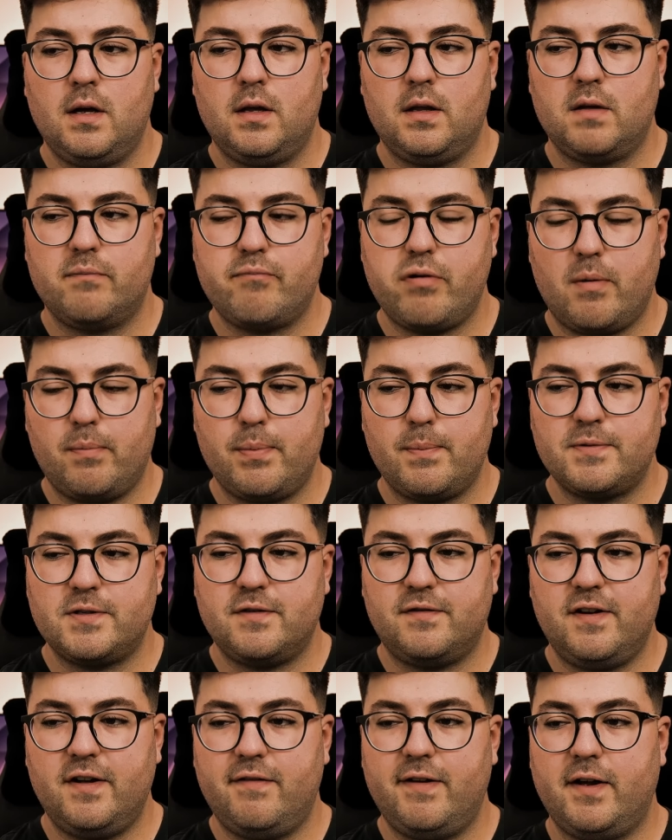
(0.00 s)
The problems
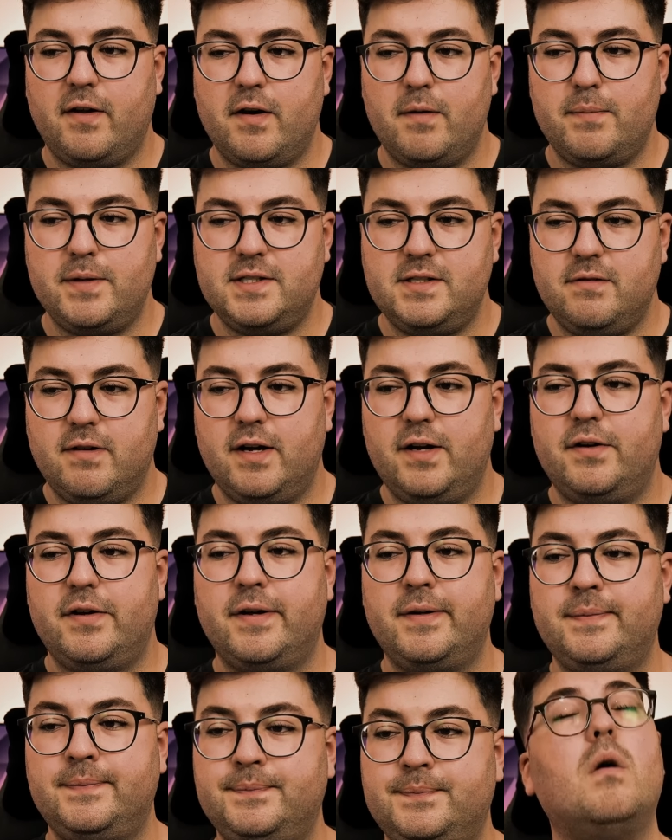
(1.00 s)
of living on a busy road.
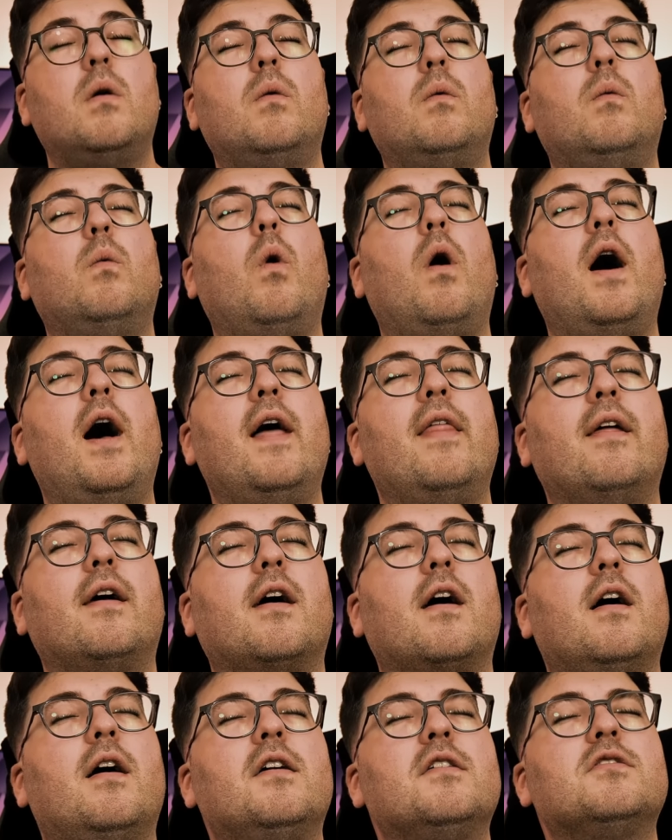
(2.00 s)
Why are the
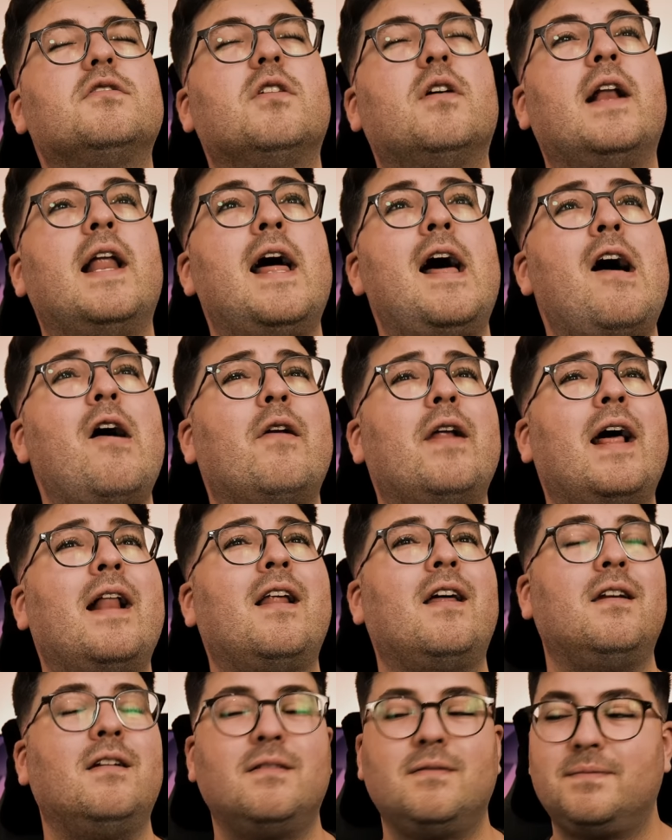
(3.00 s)
cars so loud,
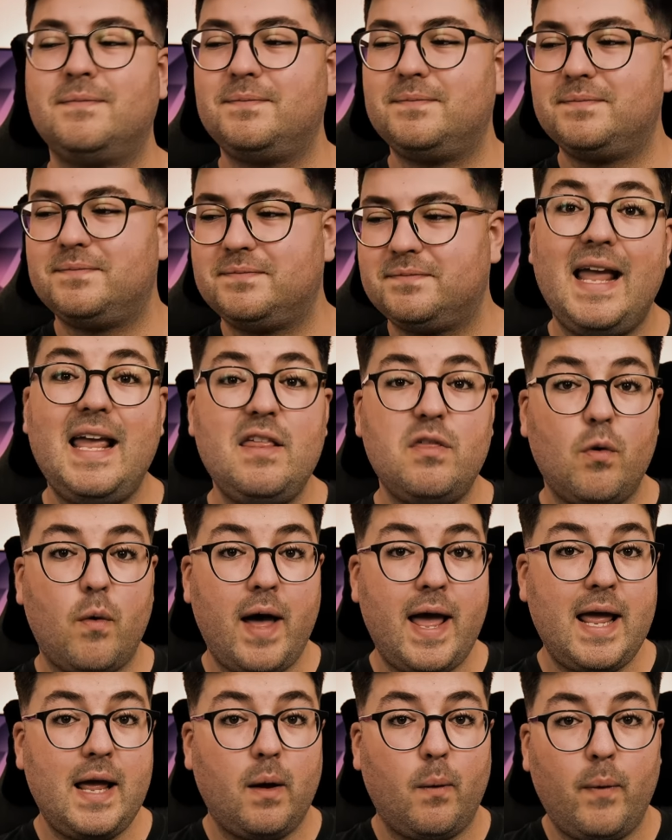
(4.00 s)
Alan? Either
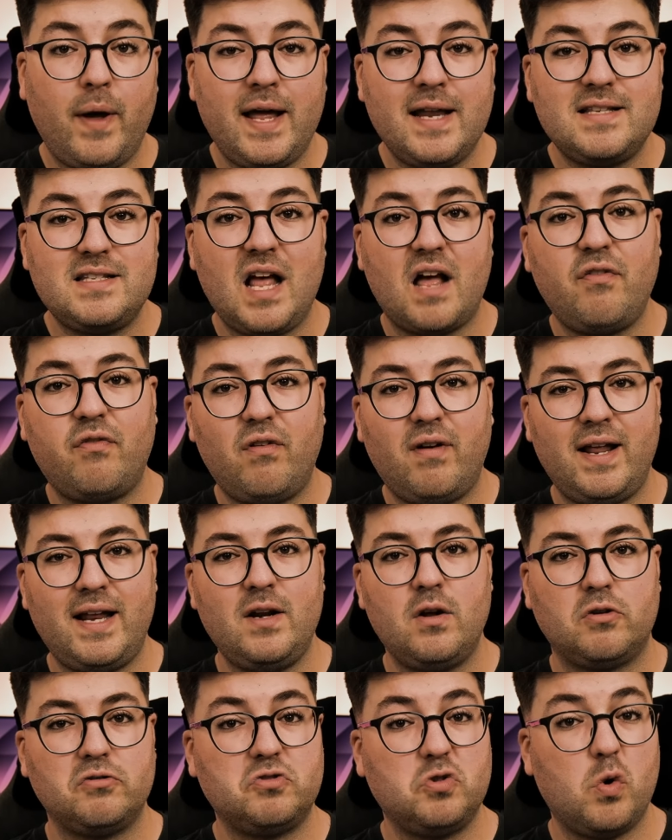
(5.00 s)
way, we're definitely
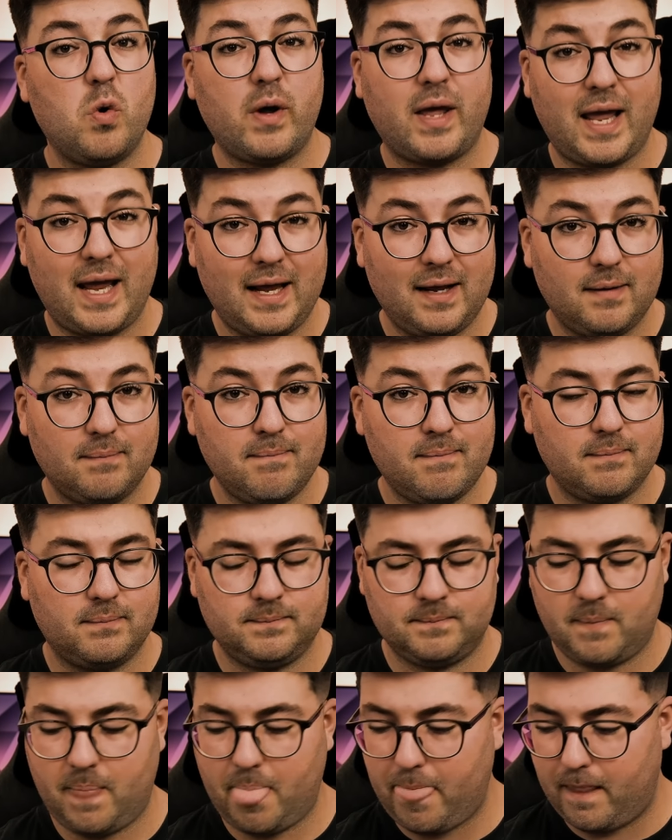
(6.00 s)
not talking.
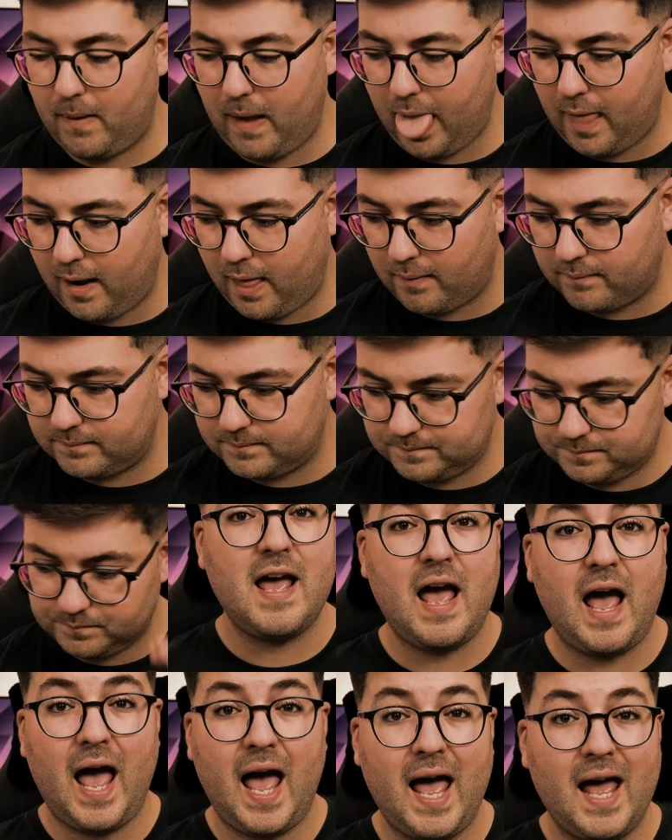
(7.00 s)

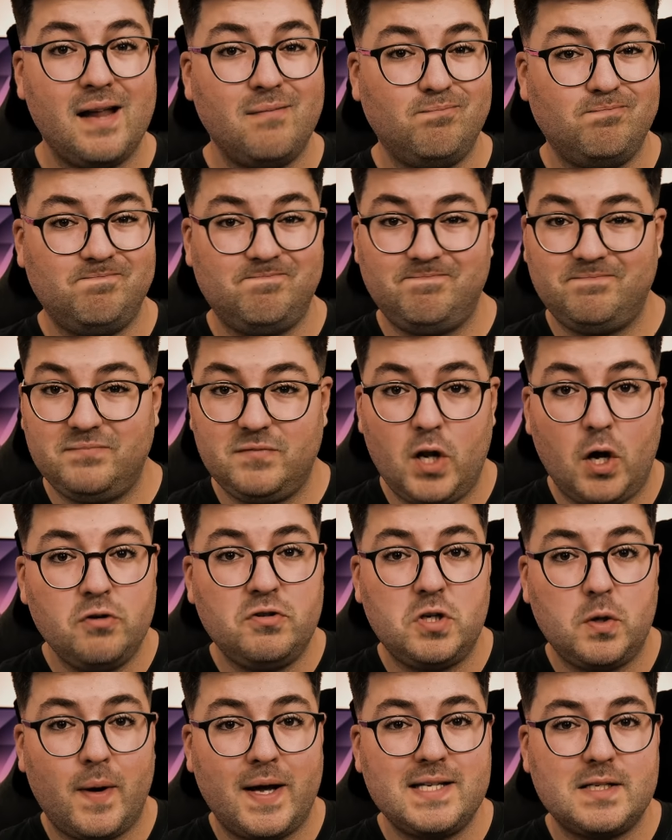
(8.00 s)
And no
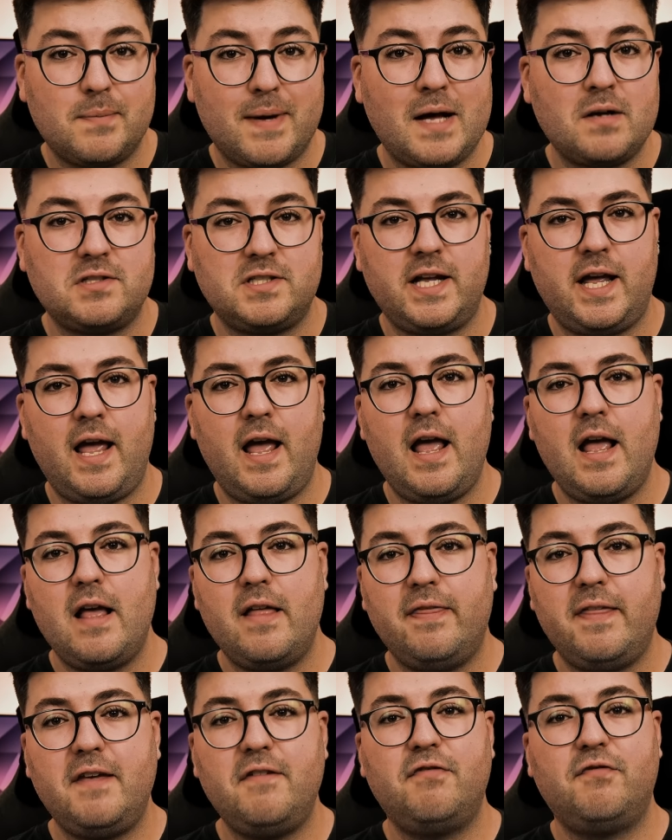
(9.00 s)
two ways about it,
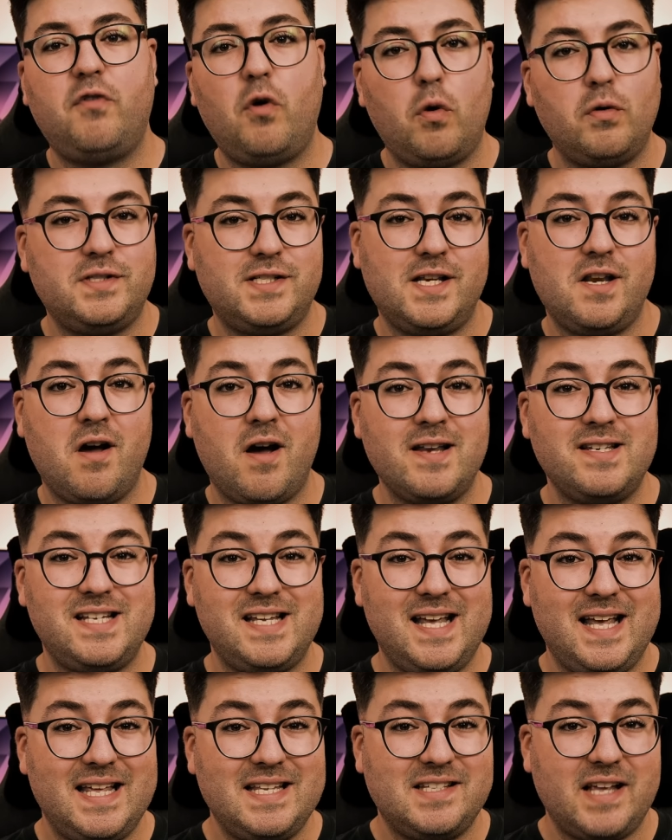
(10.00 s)
the
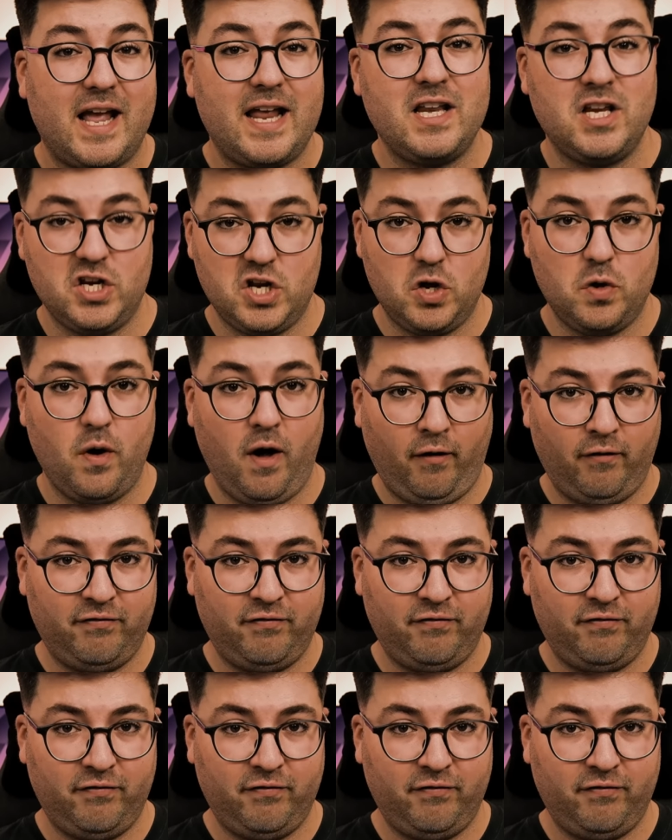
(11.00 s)
4090 is a new